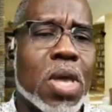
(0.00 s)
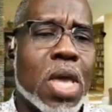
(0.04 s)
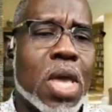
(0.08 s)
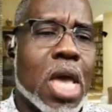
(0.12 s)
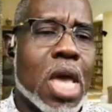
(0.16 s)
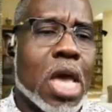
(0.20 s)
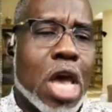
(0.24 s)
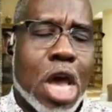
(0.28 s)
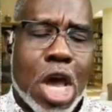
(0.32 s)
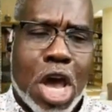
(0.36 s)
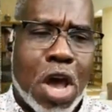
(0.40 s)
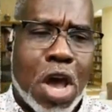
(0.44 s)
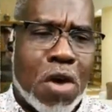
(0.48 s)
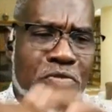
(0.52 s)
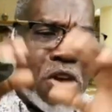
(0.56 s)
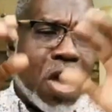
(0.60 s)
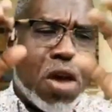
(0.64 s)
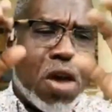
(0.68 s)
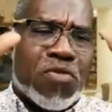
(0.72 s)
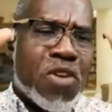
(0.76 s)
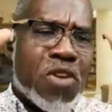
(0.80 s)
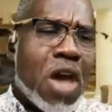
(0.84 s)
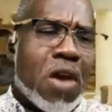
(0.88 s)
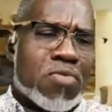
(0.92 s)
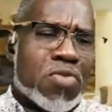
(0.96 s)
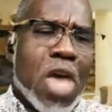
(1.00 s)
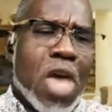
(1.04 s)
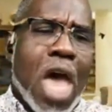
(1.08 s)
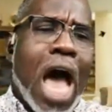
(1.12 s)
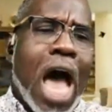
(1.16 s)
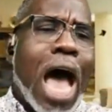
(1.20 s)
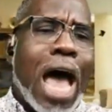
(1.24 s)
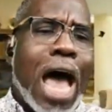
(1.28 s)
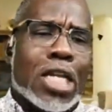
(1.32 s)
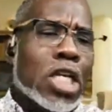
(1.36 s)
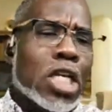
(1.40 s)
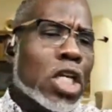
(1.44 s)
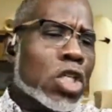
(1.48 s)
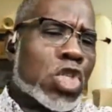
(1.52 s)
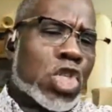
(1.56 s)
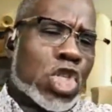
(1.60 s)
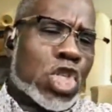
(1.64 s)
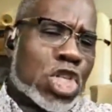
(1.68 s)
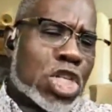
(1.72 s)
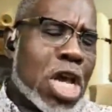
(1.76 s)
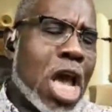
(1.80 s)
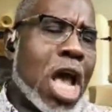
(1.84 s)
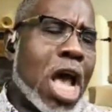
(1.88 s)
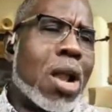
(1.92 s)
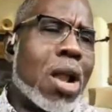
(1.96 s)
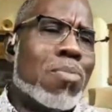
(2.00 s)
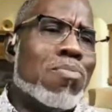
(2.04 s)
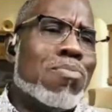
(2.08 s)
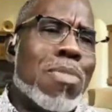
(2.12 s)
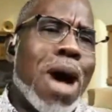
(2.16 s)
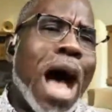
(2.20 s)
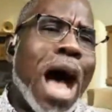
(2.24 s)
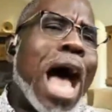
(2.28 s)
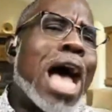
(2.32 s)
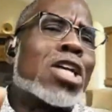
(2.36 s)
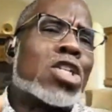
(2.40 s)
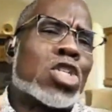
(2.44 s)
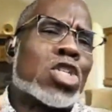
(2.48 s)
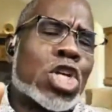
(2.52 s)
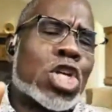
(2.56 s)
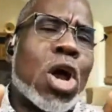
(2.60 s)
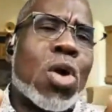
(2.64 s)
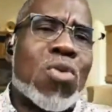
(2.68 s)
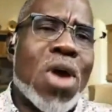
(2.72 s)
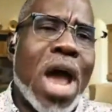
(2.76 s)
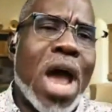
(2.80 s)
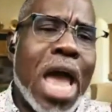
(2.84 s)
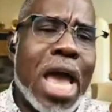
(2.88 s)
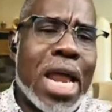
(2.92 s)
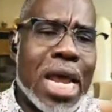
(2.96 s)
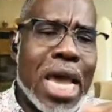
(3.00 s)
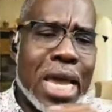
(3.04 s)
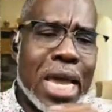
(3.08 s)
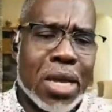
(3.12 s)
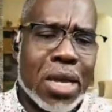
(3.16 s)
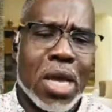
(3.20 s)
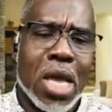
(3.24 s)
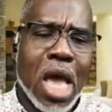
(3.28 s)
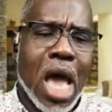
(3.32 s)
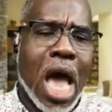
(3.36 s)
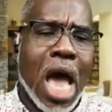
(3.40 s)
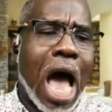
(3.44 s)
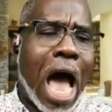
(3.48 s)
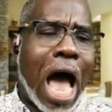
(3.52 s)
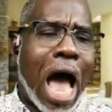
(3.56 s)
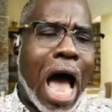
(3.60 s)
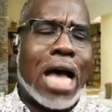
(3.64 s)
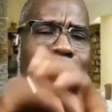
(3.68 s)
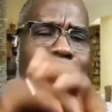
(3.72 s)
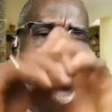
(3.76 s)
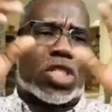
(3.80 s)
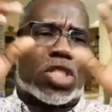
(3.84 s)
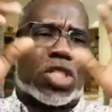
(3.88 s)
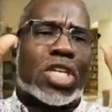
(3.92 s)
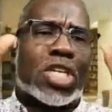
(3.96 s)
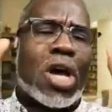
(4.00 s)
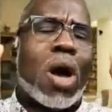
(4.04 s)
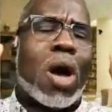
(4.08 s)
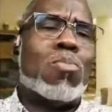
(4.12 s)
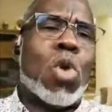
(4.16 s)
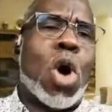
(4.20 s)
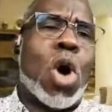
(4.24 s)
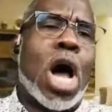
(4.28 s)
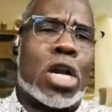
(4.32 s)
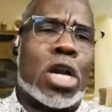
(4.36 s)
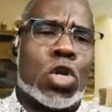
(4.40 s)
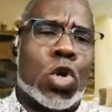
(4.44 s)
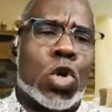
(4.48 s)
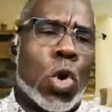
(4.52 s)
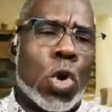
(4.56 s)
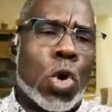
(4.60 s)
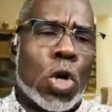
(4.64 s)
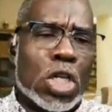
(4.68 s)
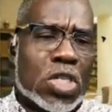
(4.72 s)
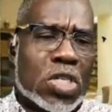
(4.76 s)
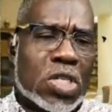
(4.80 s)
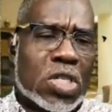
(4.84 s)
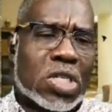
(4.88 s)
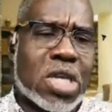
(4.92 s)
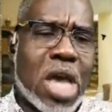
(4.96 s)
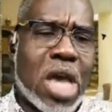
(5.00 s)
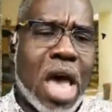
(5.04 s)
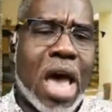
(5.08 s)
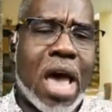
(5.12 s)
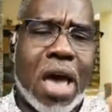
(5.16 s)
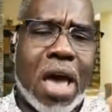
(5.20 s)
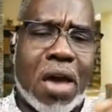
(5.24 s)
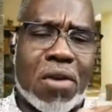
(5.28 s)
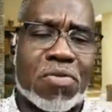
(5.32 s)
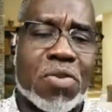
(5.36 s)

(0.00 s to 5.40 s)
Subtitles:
if and you're still masquerading as someone who is saved,